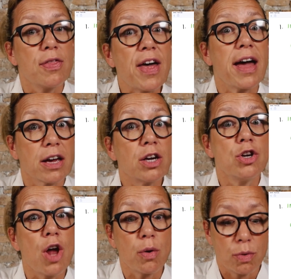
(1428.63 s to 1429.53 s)
they're going to
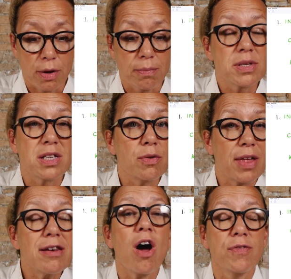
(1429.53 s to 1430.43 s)
know them. So
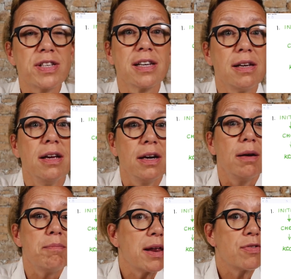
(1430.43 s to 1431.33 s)
then obviously
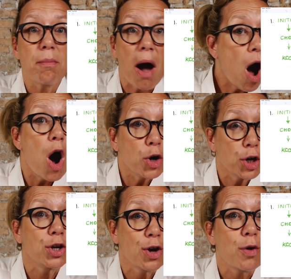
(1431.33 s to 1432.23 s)
many of them aren't
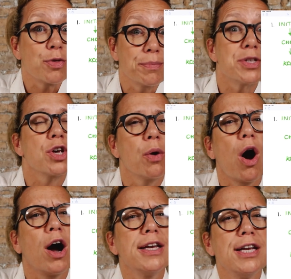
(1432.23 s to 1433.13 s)
going to know them. So
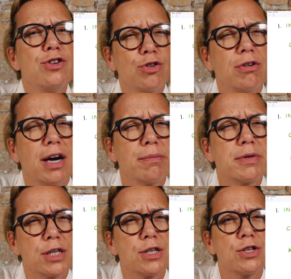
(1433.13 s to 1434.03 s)
I need your help
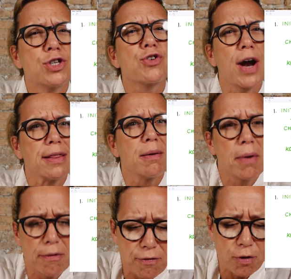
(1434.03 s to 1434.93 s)
to train them
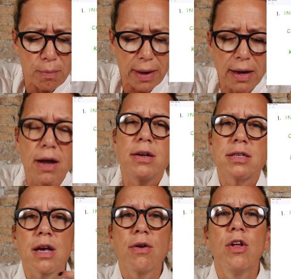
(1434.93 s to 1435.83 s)
up for me.
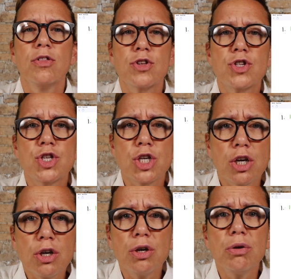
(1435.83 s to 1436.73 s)
So the
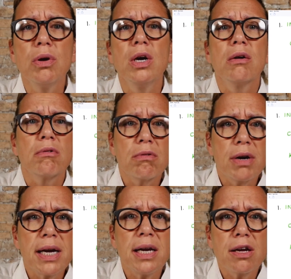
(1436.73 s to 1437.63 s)
2
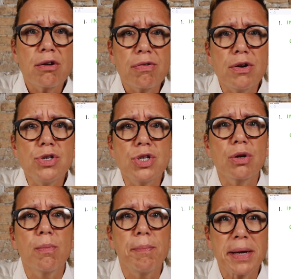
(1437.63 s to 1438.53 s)
really
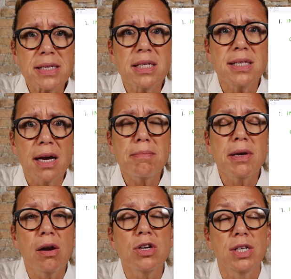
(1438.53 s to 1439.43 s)
crucial bits of
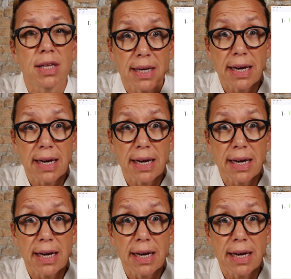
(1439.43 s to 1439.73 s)
terminology that